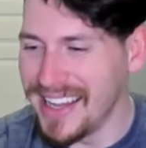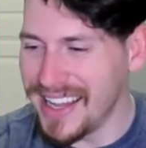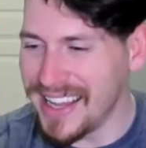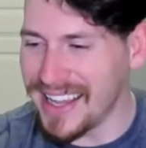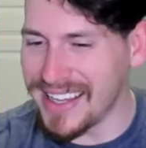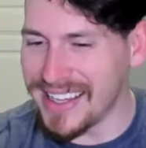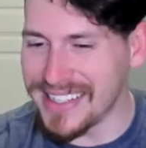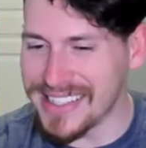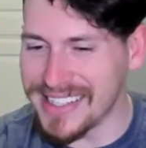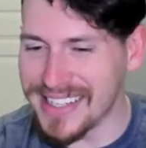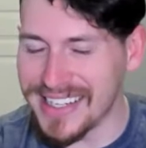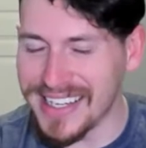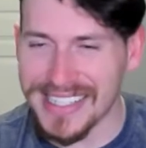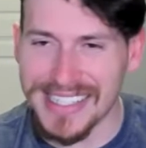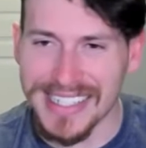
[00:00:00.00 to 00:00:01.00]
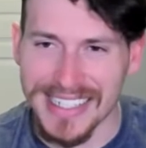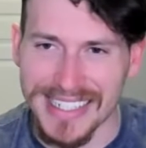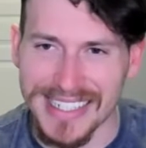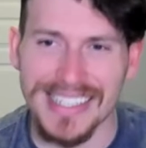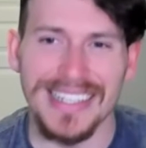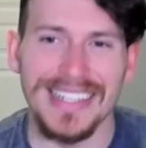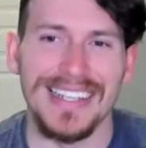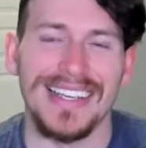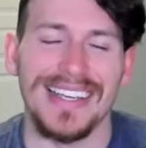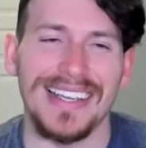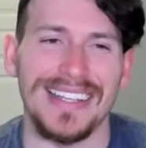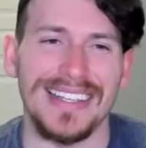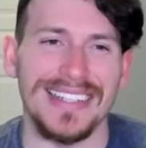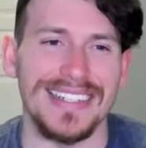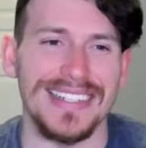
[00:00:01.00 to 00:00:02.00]
and uh, I didn't
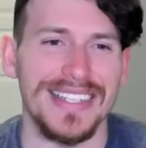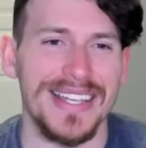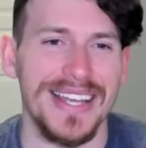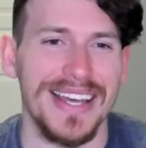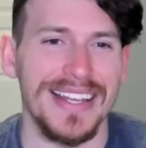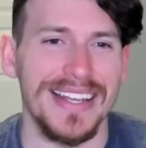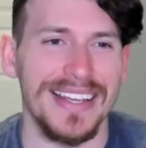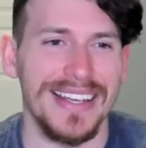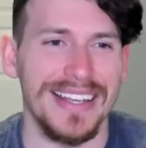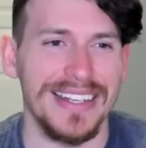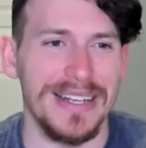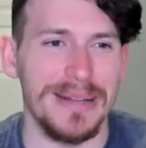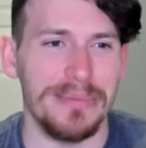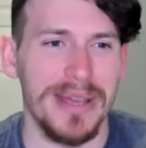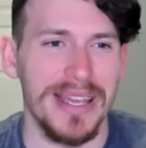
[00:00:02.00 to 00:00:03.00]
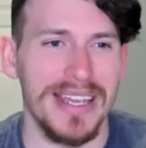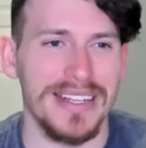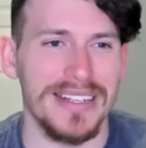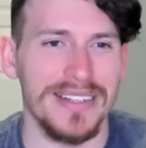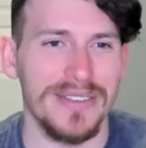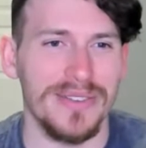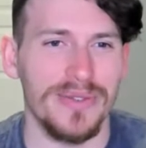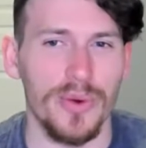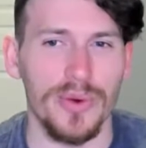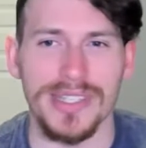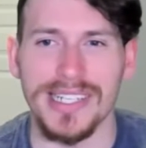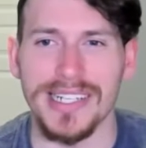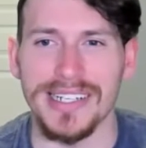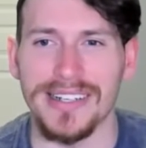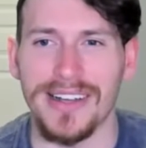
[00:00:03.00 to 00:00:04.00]
and instead ended up paying
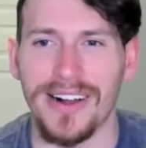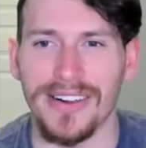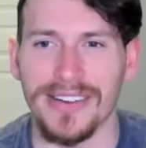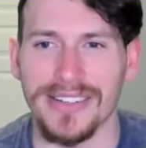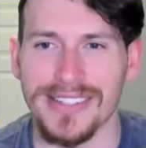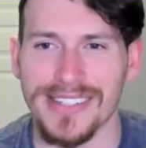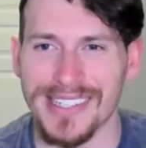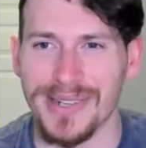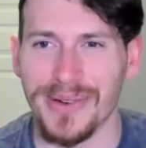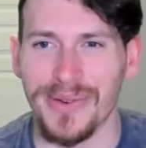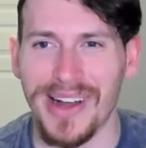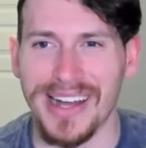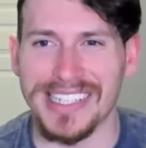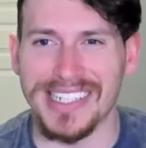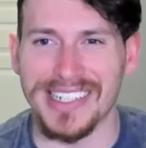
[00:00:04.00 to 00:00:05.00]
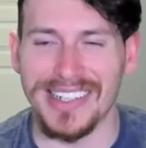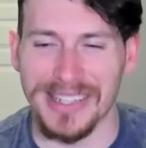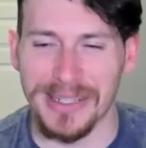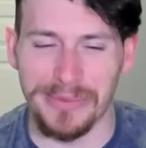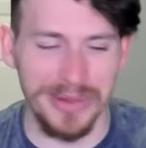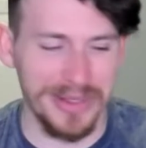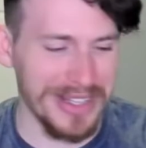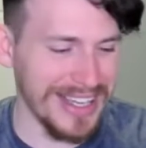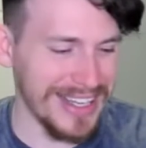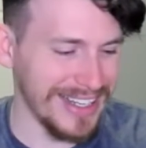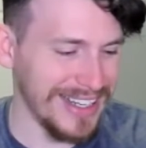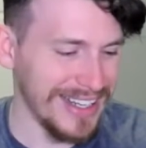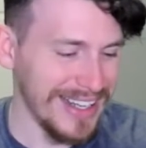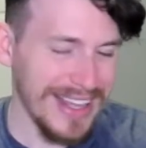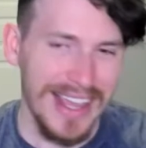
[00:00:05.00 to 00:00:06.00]
$14 to watch it on the plane.